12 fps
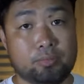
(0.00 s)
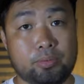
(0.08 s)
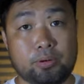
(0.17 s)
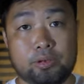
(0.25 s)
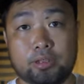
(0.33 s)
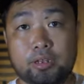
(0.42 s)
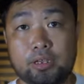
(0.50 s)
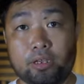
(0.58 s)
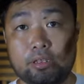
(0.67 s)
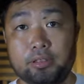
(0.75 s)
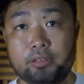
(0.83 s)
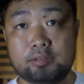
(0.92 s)

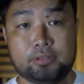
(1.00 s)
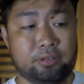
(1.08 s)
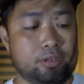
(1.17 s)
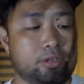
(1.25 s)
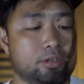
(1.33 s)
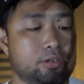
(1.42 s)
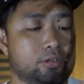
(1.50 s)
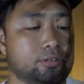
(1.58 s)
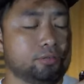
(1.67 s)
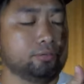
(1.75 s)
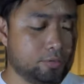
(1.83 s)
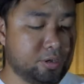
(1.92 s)
Portrait.
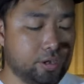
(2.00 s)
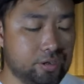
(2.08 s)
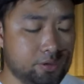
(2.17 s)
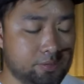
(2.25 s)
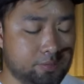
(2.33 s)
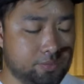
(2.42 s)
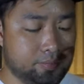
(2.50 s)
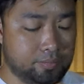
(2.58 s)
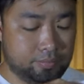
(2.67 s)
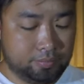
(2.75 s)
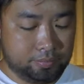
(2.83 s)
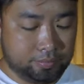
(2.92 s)
Ayan. Okay.
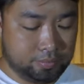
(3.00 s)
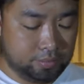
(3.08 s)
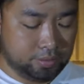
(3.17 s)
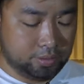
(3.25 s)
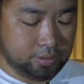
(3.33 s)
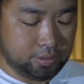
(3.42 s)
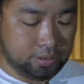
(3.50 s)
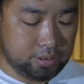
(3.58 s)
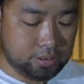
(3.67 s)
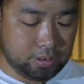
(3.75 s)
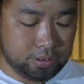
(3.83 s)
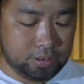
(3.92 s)

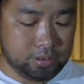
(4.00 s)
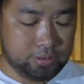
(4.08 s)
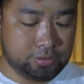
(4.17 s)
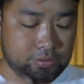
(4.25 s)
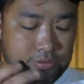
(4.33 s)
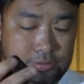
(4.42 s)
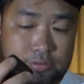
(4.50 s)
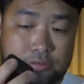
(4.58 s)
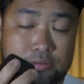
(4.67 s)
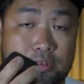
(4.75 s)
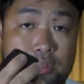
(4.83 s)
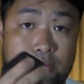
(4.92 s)
And then, it's
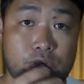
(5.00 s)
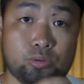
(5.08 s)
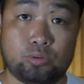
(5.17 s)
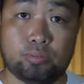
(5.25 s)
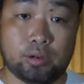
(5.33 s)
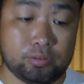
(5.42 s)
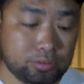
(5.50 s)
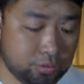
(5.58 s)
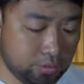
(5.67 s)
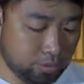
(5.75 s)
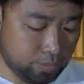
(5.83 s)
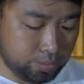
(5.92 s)
time to mount the
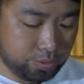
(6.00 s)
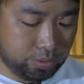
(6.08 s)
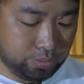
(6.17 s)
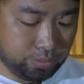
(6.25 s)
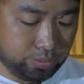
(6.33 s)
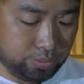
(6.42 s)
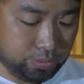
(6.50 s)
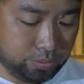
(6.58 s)
GoPro.